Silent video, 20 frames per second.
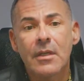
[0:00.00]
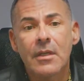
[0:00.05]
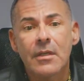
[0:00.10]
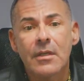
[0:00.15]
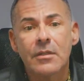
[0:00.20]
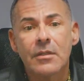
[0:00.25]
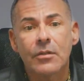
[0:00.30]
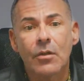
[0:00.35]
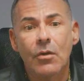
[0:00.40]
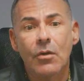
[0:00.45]

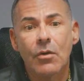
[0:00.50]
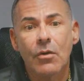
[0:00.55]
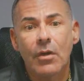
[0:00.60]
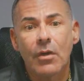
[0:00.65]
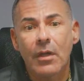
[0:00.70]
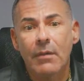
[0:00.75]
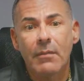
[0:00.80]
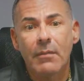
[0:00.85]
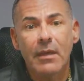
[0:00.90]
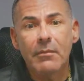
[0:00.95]
So
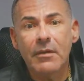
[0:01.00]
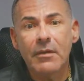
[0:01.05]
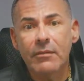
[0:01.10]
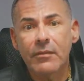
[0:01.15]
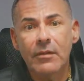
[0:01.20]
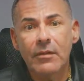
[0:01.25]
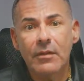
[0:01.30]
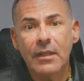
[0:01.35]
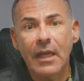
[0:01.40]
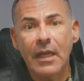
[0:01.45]
it made me
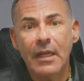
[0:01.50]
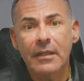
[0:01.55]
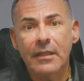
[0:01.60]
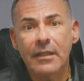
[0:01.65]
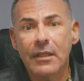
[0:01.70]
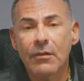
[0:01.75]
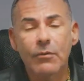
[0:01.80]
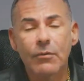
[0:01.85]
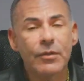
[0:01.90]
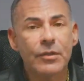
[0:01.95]
feel like
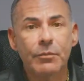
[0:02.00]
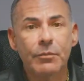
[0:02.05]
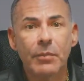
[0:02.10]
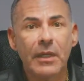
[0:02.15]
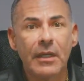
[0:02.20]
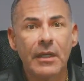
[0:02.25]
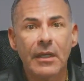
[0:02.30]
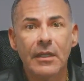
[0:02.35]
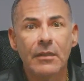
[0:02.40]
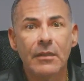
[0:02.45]
they don't
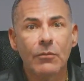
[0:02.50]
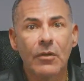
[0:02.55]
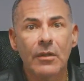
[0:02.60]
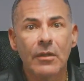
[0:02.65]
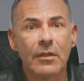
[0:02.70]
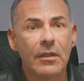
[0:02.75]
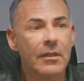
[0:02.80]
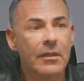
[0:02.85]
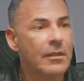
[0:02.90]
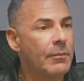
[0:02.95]
respect
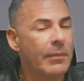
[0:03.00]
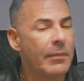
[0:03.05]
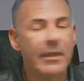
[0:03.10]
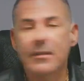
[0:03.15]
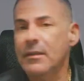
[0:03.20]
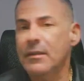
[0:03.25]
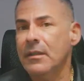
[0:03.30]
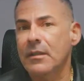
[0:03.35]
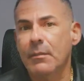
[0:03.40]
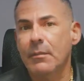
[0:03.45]

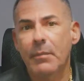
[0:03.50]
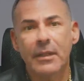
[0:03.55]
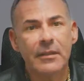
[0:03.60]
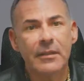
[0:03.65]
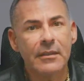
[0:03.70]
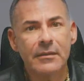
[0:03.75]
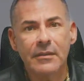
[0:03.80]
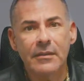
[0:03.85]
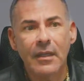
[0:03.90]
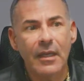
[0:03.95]

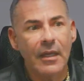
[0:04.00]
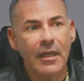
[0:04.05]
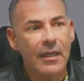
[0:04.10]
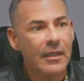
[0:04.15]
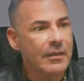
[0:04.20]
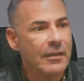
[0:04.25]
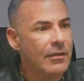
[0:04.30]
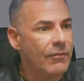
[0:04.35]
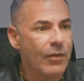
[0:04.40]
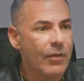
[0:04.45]
Independence
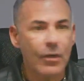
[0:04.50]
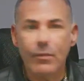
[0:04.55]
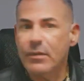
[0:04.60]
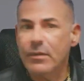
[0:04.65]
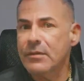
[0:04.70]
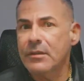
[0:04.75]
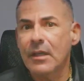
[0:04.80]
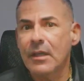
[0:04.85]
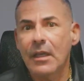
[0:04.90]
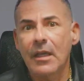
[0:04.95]
Day, the
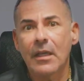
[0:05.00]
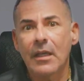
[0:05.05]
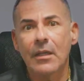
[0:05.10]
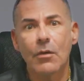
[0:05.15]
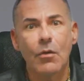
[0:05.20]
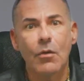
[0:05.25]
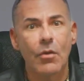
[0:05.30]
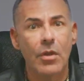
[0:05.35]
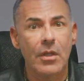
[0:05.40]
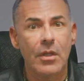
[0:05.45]
Veterans Day,
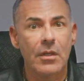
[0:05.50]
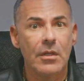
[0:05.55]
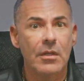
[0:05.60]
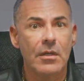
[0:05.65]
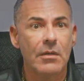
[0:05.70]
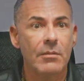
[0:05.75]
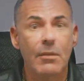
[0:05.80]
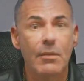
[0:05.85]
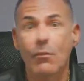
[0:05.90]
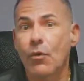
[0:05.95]
or
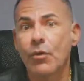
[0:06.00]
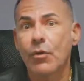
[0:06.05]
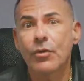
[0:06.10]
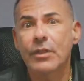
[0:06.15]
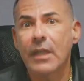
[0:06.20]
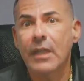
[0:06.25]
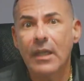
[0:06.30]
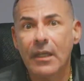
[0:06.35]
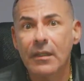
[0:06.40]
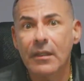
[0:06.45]
the Memorial
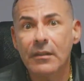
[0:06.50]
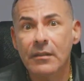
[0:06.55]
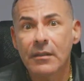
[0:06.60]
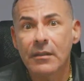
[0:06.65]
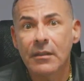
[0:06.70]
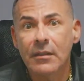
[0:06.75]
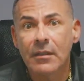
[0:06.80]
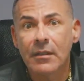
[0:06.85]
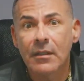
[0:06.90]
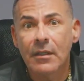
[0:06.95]
Day,
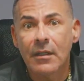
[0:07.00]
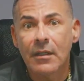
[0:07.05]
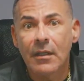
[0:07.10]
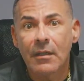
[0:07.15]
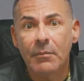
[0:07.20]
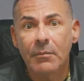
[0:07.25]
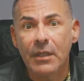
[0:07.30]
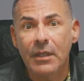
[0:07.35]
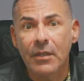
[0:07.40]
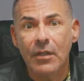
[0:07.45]

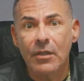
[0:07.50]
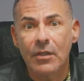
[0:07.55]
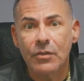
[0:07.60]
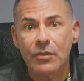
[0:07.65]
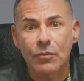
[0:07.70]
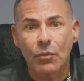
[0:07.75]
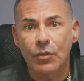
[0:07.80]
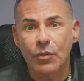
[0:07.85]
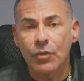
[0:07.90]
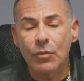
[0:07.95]

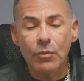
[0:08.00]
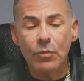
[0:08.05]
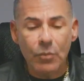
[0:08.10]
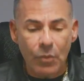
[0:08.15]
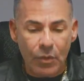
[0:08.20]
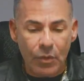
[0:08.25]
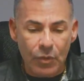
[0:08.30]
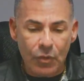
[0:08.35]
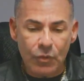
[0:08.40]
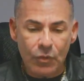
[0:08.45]
because when
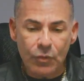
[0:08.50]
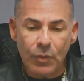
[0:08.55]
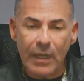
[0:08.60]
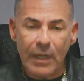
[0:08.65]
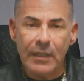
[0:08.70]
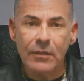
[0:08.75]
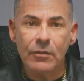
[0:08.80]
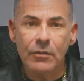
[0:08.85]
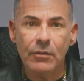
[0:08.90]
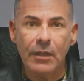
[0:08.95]
you
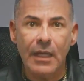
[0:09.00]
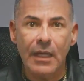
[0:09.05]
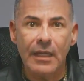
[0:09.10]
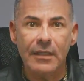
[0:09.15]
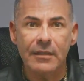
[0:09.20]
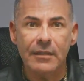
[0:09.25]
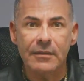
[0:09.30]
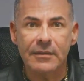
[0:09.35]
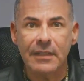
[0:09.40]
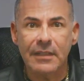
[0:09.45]
try to
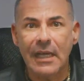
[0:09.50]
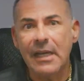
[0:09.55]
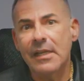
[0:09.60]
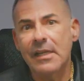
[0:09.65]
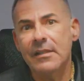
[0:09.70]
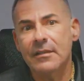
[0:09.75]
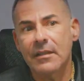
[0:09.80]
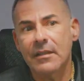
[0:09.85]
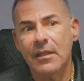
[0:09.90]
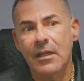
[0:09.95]
like
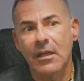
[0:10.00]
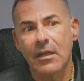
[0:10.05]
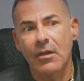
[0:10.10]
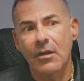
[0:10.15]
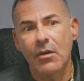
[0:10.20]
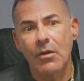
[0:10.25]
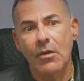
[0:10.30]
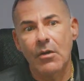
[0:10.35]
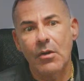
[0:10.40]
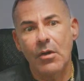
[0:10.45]
silence
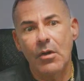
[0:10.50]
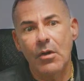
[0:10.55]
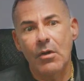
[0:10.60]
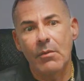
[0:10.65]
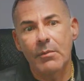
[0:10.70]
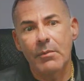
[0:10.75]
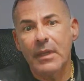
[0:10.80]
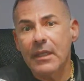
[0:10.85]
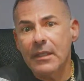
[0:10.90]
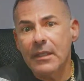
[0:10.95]

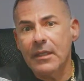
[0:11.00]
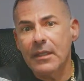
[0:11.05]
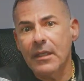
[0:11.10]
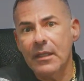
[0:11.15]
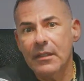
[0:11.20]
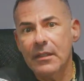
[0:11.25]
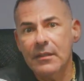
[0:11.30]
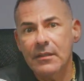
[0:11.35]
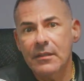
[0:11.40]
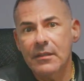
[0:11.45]

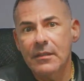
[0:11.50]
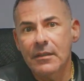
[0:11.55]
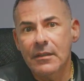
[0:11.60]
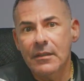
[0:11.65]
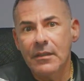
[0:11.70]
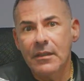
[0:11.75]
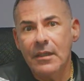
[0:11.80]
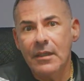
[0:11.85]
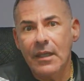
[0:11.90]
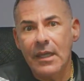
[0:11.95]
media,
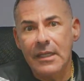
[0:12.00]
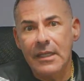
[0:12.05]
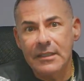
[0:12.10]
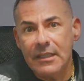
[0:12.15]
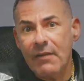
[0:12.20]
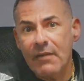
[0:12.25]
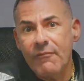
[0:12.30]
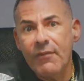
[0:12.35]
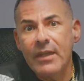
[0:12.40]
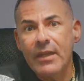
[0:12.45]
and it's
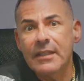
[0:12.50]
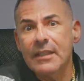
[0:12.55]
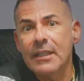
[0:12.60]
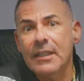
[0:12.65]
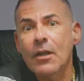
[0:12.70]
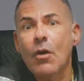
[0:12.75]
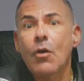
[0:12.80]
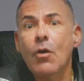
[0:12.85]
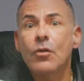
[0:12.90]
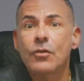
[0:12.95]

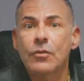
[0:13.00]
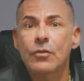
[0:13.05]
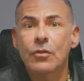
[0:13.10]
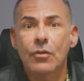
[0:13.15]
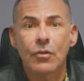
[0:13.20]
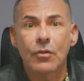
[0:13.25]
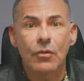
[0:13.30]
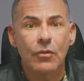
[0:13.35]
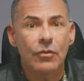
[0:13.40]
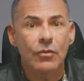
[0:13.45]
affecting
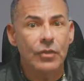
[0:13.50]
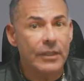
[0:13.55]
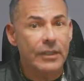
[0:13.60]
also the